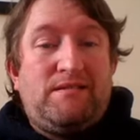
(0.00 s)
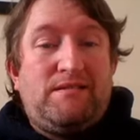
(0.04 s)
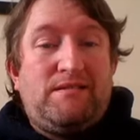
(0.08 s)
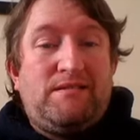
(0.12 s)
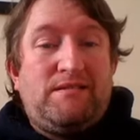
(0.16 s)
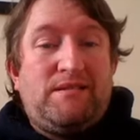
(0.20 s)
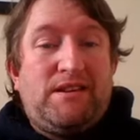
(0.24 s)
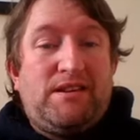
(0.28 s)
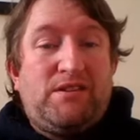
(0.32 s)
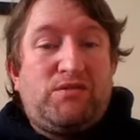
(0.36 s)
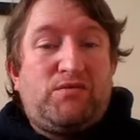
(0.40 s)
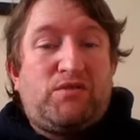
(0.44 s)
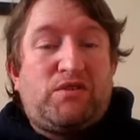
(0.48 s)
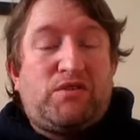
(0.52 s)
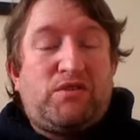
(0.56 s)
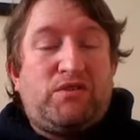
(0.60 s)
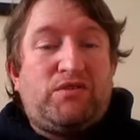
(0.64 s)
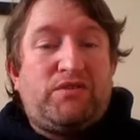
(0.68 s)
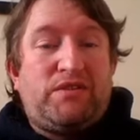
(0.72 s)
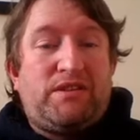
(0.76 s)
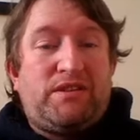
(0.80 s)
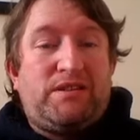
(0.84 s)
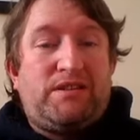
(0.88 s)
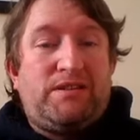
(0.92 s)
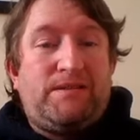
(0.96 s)
is
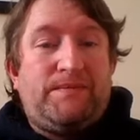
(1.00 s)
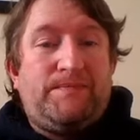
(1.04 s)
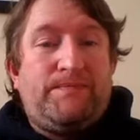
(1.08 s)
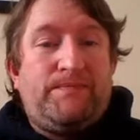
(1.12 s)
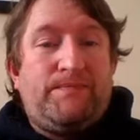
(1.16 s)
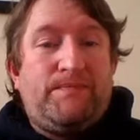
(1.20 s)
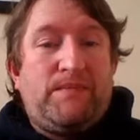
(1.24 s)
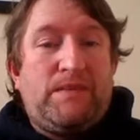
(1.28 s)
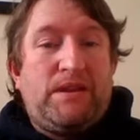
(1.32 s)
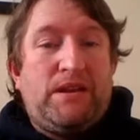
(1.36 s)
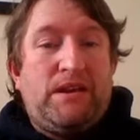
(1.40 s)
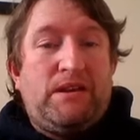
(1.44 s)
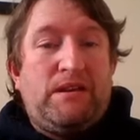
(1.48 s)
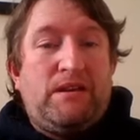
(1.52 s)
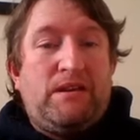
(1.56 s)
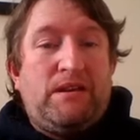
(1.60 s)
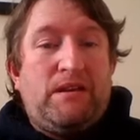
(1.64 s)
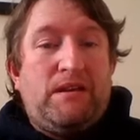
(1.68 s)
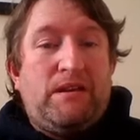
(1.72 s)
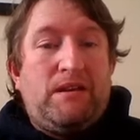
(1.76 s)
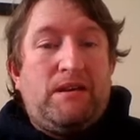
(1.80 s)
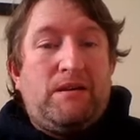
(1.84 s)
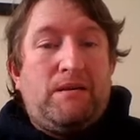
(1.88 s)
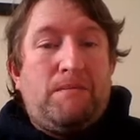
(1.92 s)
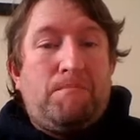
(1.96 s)
recorded.
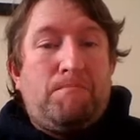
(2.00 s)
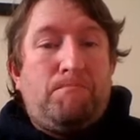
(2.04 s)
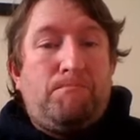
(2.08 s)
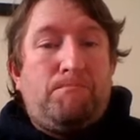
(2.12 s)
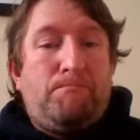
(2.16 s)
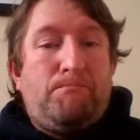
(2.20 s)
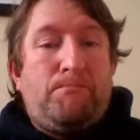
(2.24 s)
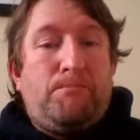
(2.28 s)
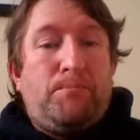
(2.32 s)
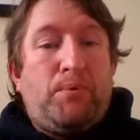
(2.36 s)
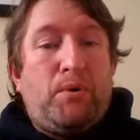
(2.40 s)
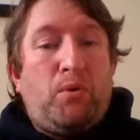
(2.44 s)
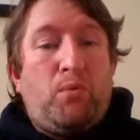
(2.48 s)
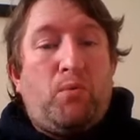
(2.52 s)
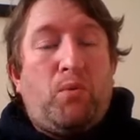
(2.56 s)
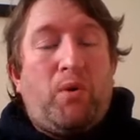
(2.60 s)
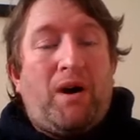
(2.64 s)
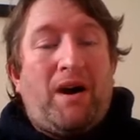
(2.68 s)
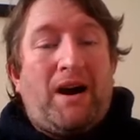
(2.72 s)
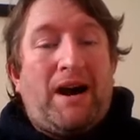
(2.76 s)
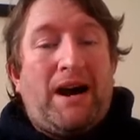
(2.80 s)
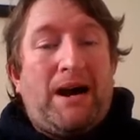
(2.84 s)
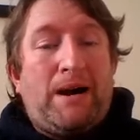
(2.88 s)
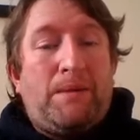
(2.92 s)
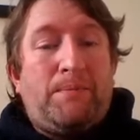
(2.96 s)
But what
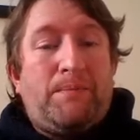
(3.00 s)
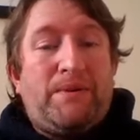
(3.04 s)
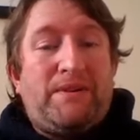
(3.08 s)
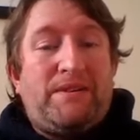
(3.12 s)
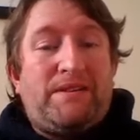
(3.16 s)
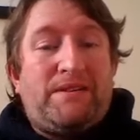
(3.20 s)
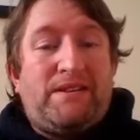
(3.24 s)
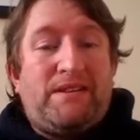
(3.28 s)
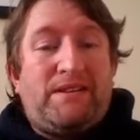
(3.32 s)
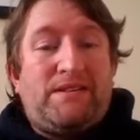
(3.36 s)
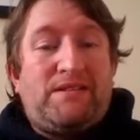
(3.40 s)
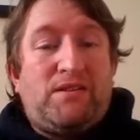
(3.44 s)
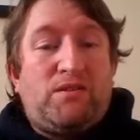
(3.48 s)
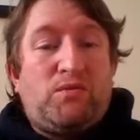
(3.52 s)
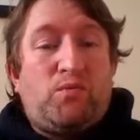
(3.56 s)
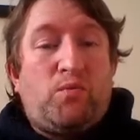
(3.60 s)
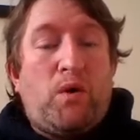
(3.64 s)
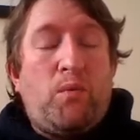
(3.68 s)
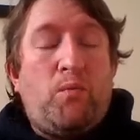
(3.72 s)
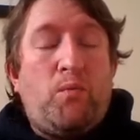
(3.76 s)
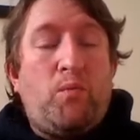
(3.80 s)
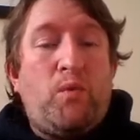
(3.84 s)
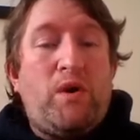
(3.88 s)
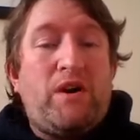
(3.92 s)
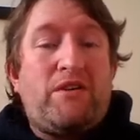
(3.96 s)
happens is
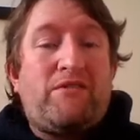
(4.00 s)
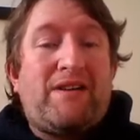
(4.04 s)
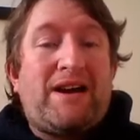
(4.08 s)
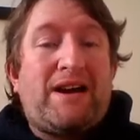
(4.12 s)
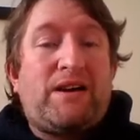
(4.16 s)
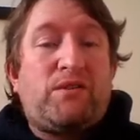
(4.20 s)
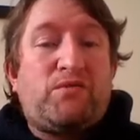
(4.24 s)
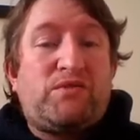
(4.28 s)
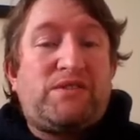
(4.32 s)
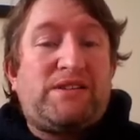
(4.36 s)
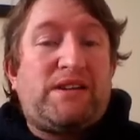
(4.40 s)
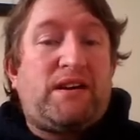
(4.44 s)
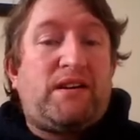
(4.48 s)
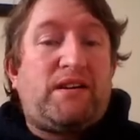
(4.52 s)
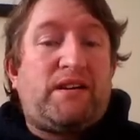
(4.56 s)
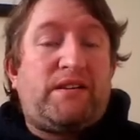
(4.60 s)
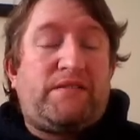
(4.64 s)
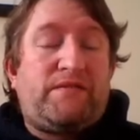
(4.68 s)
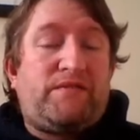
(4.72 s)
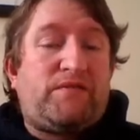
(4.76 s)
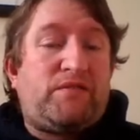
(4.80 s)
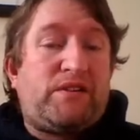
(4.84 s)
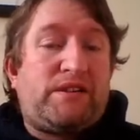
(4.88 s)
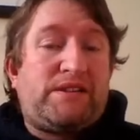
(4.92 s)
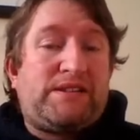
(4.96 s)
when we're outside,
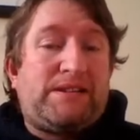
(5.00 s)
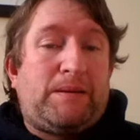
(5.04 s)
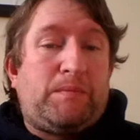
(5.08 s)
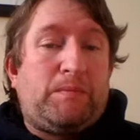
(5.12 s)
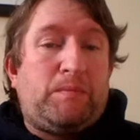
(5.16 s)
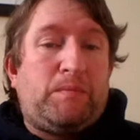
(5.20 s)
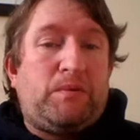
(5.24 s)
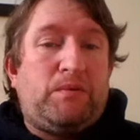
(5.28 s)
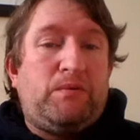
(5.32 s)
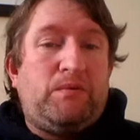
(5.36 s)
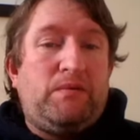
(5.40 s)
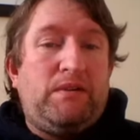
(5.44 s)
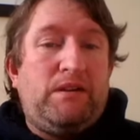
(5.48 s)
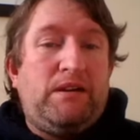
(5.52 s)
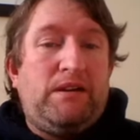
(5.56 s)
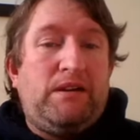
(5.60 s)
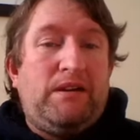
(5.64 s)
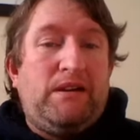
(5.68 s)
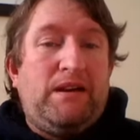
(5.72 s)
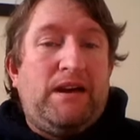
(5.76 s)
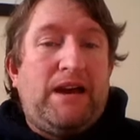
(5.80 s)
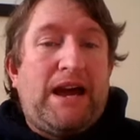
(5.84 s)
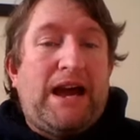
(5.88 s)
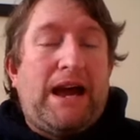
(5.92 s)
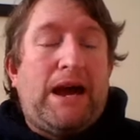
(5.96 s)
for example,
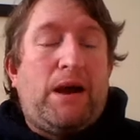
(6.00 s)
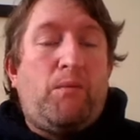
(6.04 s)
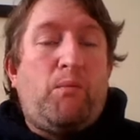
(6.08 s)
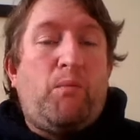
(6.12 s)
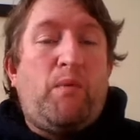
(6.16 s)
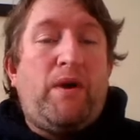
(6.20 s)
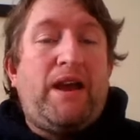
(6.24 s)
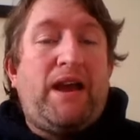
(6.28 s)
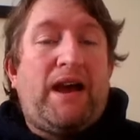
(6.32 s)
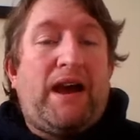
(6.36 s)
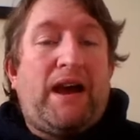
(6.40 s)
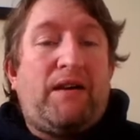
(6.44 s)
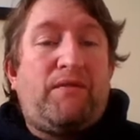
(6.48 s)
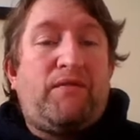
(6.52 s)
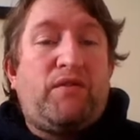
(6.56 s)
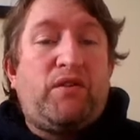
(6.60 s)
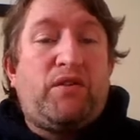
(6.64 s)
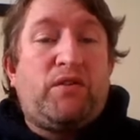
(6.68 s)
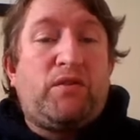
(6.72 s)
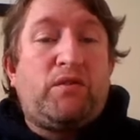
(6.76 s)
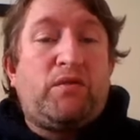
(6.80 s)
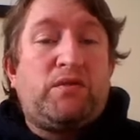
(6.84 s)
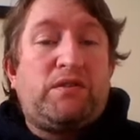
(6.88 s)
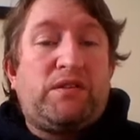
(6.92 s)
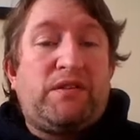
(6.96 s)
and we have a
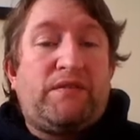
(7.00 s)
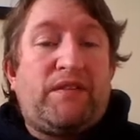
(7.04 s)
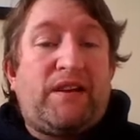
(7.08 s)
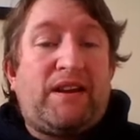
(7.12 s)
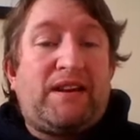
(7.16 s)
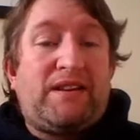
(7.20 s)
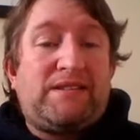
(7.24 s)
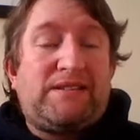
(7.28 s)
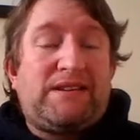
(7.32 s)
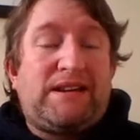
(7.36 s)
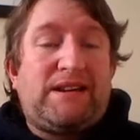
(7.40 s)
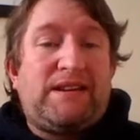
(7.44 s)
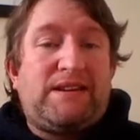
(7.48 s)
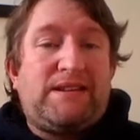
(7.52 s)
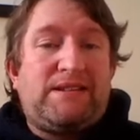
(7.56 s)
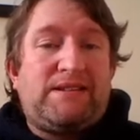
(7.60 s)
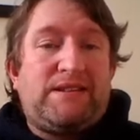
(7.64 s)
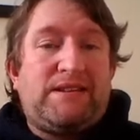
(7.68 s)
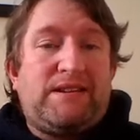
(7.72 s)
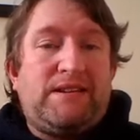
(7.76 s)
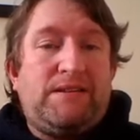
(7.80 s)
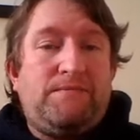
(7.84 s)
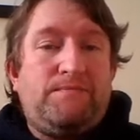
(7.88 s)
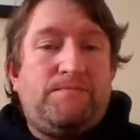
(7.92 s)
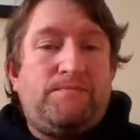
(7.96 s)
thought of anxiety,
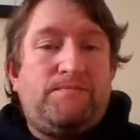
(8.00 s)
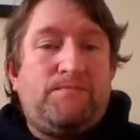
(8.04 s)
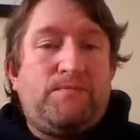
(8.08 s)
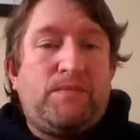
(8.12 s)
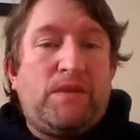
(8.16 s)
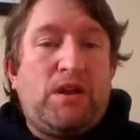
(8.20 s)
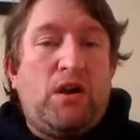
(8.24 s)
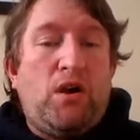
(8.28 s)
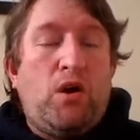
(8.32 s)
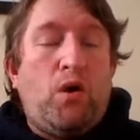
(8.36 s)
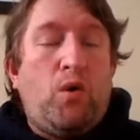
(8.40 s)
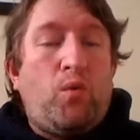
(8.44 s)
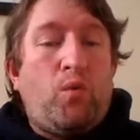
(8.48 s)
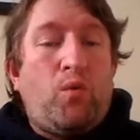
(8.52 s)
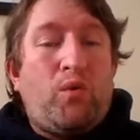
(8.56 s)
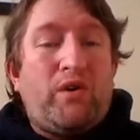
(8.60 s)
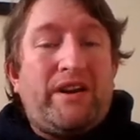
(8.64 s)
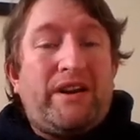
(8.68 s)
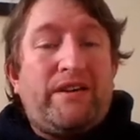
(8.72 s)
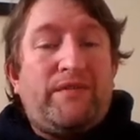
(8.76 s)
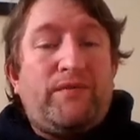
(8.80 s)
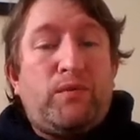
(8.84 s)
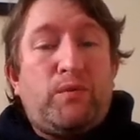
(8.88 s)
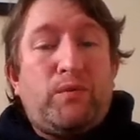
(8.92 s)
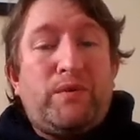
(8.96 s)

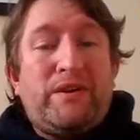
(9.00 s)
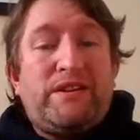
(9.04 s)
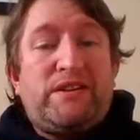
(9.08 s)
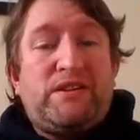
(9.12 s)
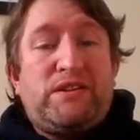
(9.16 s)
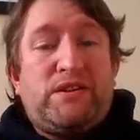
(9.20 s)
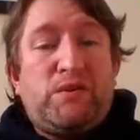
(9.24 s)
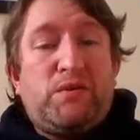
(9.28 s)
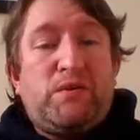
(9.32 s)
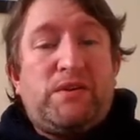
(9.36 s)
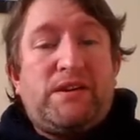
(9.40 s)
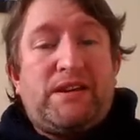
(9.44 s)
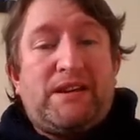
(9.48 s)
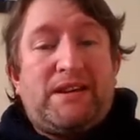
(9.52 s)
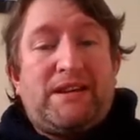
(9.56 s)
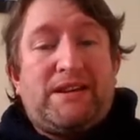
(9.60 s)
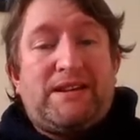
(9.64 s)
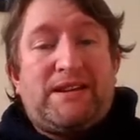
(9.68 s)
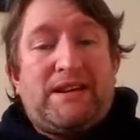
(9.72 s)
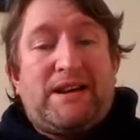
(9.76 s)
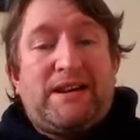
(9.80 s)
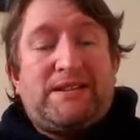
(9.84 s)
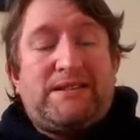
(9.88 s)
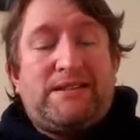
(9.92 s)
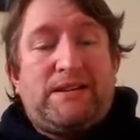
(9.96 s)
whatever we're doing at
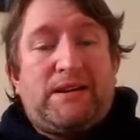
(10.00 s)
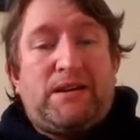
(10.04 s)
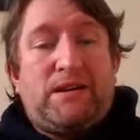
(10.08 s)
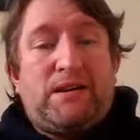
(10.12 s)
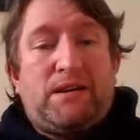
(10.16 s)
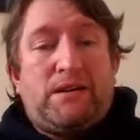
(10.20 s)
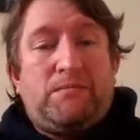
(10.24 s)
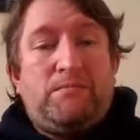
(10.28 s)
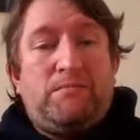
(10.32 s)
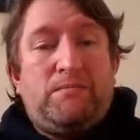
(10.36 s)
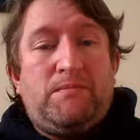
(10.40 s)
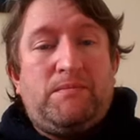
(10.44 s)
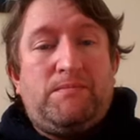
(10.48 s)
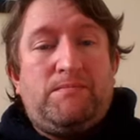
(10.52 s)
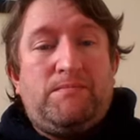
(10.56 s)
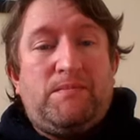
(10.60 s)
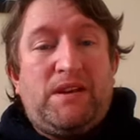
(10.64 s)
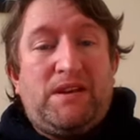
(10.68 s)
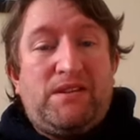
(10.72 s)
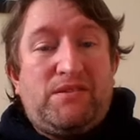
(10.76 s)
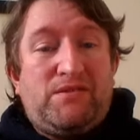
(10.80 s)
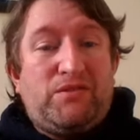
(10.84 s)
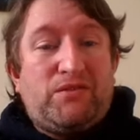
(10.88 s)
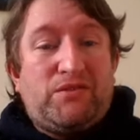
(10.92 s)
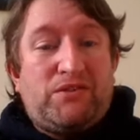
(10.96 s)
that time
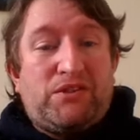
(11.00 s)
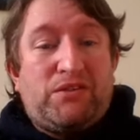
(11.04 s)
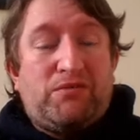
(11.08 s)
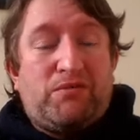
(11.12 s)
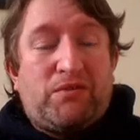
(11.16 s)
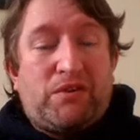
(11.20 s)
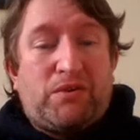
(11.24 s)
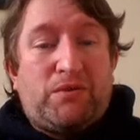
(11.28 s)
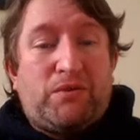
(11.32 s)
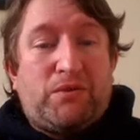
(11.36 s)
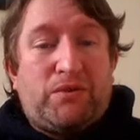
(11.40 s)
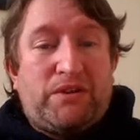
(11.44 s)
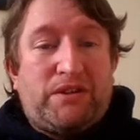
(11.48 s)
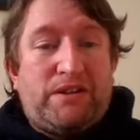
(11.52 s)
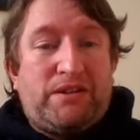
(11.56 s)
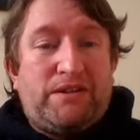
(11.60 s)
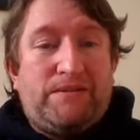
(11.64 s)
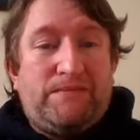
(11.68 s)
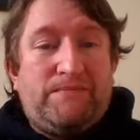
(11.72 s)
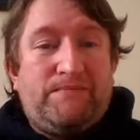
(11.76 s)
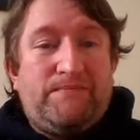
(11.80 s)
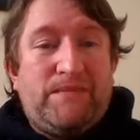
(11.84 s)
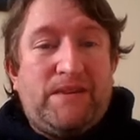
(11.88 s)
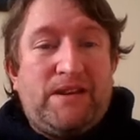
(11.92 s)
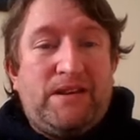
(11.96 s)
is also recorded.
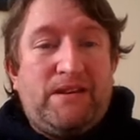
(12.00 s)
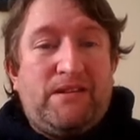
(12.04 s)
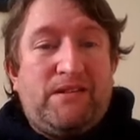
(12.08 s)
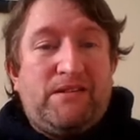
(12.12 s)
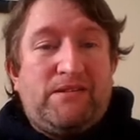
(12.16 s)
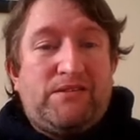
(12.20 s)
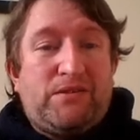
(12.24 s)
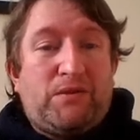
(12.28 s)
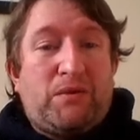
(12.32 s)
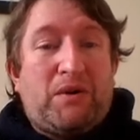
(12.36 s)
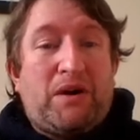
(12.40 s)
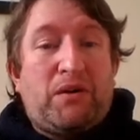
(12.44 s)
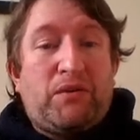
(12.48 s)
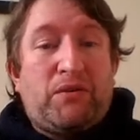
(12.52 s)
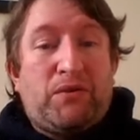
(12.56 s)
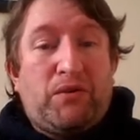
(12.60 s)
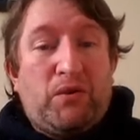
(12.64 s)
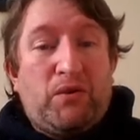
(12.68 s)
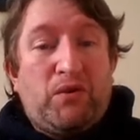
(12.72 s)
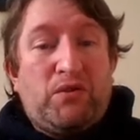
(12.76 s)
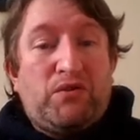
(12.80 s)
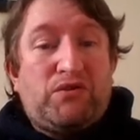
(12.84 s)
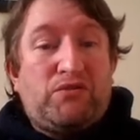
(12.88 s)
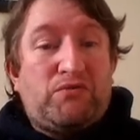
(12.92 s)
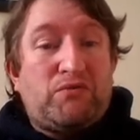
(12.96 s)
So our
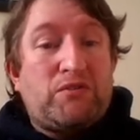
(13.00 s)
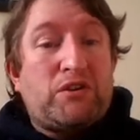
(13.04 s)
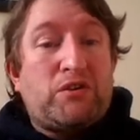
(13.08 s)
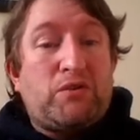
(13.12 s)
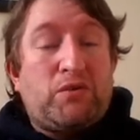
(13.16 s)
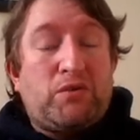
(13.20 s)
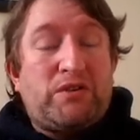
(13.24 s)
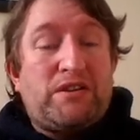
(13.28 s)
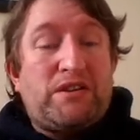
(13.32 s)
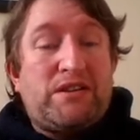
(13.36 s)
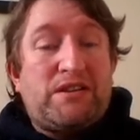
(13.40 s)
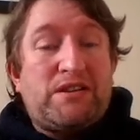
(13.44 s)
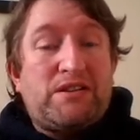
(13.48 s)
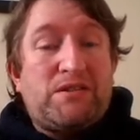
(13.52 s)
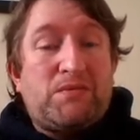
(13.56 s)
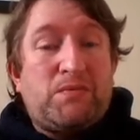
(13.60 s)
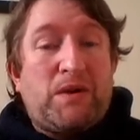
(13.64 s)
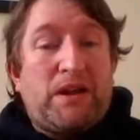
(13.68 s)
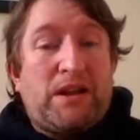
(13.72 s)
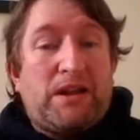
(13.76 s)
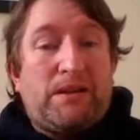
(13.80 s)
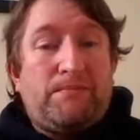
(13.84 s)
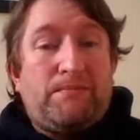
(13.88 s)
thoughts are recorded as well.